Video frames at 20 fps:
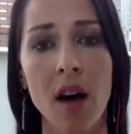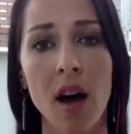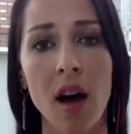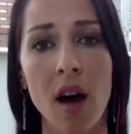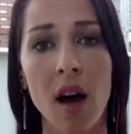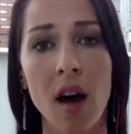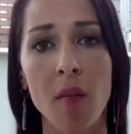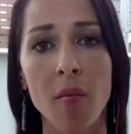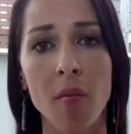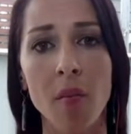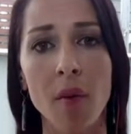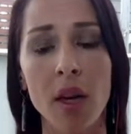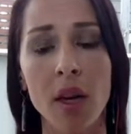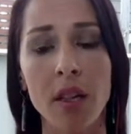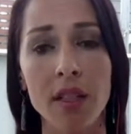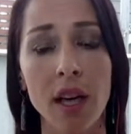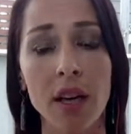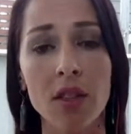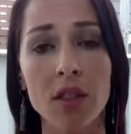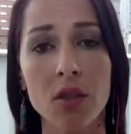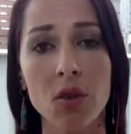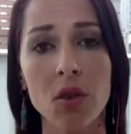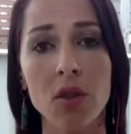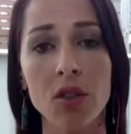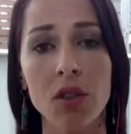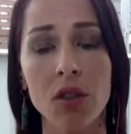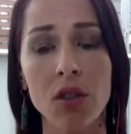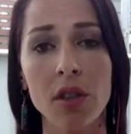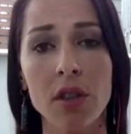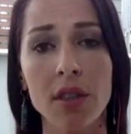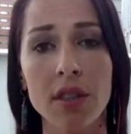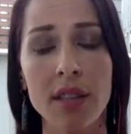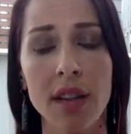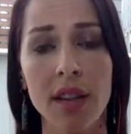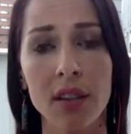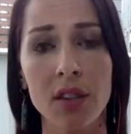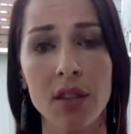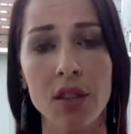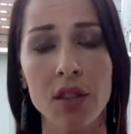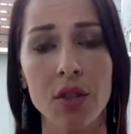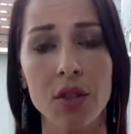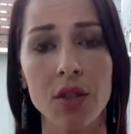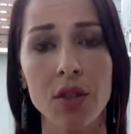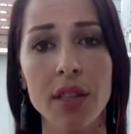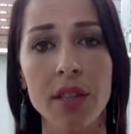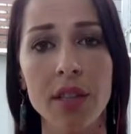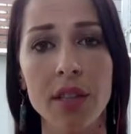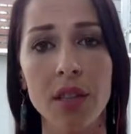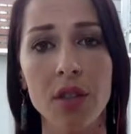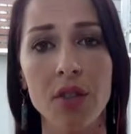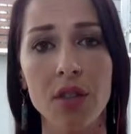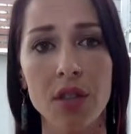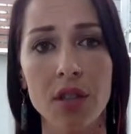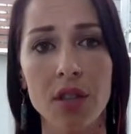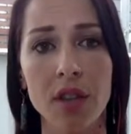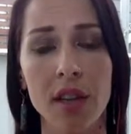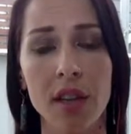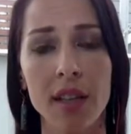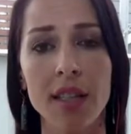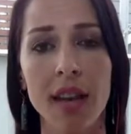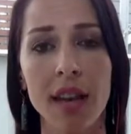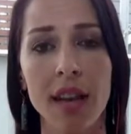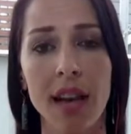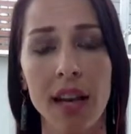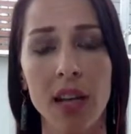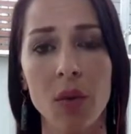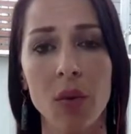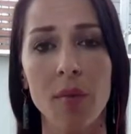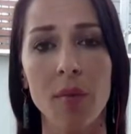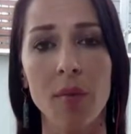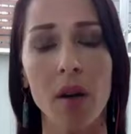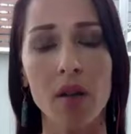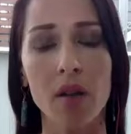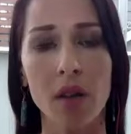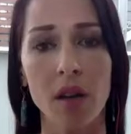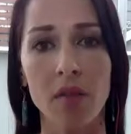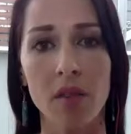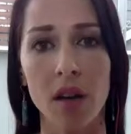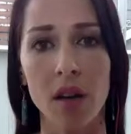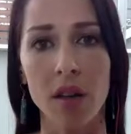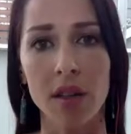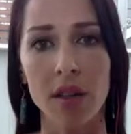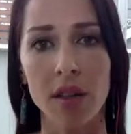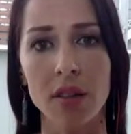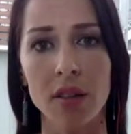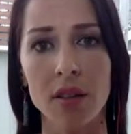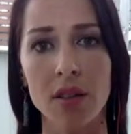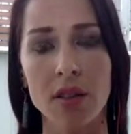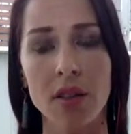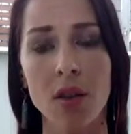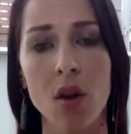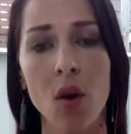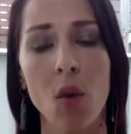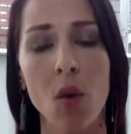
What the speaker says: a Telesur journalist actually 2 days ago just got attacked with Molotov cocktails,